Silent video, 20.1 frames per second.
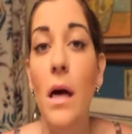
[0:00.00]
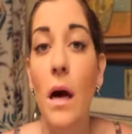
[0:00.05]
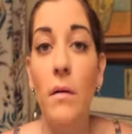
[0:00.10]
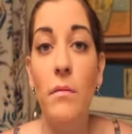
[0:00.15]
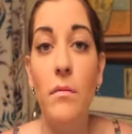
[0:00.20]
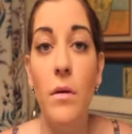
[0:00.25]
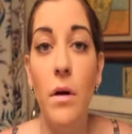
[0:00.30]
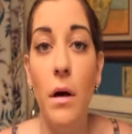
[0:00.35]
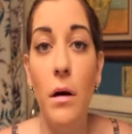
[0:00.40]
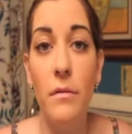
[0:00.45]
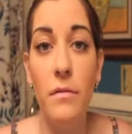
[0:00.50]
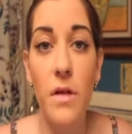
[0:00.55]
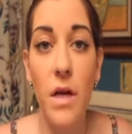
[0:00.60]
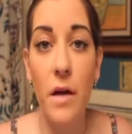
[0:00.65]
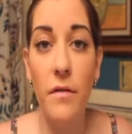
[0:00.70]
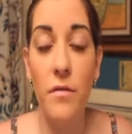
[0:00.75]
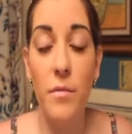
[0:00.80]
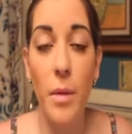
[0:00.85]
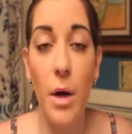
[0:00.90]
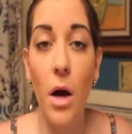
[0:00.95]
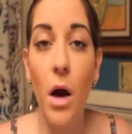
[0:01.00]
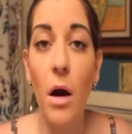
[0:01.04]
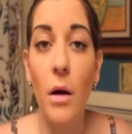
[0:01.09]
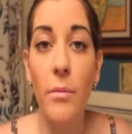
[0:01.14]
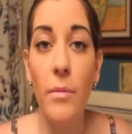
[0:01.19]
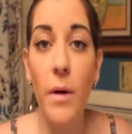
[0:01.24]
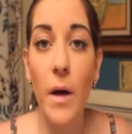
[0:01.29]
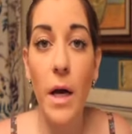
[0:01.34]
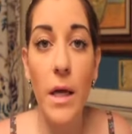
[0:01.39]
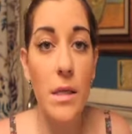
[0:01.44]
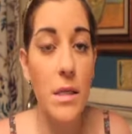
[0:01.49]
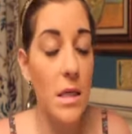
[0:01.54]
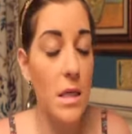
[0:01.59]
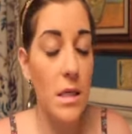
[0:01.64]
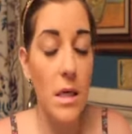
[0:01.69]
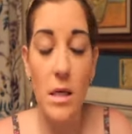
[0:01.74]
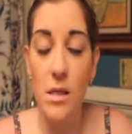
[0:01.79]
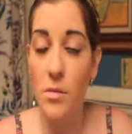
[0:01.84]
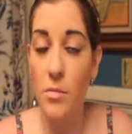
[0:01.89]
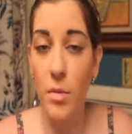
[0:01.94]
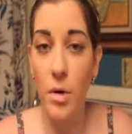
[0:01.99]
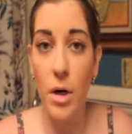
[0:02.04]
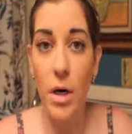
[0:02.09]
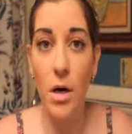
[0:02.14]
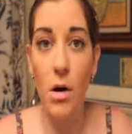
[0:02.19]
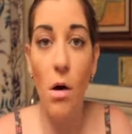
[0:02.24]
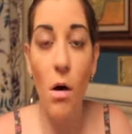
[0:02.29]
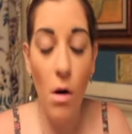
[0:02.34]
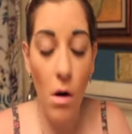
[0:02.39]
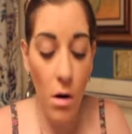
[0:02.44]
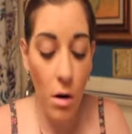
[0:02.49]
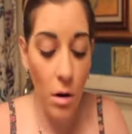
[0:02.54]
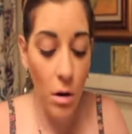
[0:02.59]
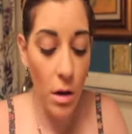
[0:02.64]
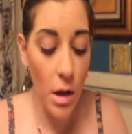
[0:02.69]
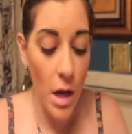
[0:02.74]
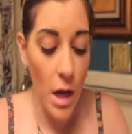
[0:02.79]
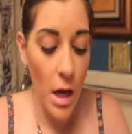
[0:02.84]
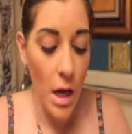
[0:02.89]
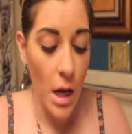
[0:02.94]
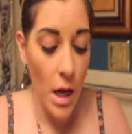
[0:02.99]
after I've shaved my armpits. It doesn't burn at all.